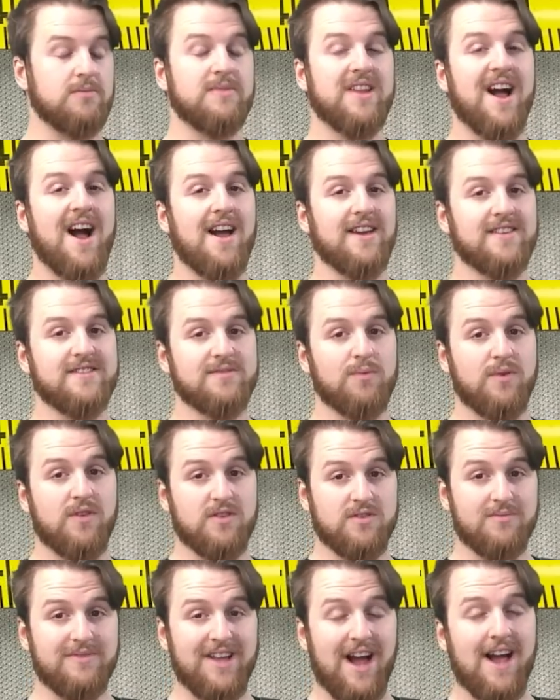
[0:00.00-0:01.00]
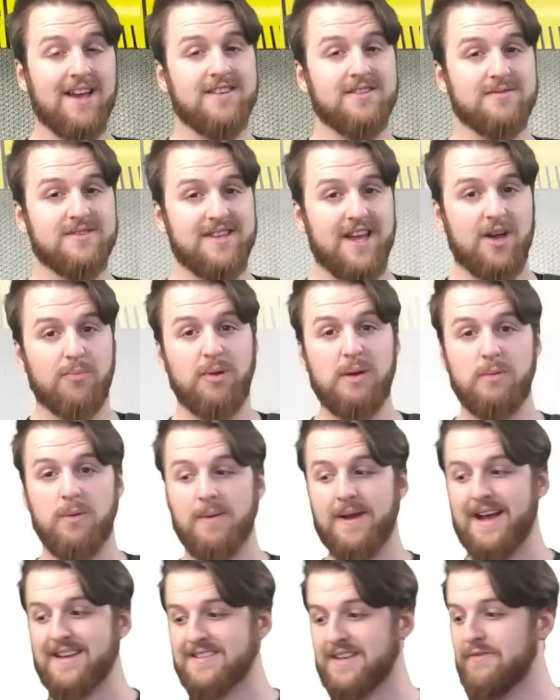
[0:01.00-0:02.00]
some dice. We've got some dice on sale. People
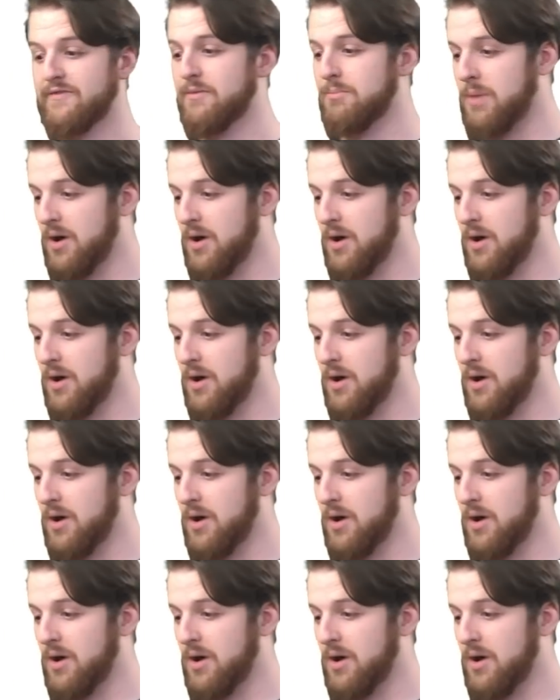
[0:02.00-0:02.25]
have been asking for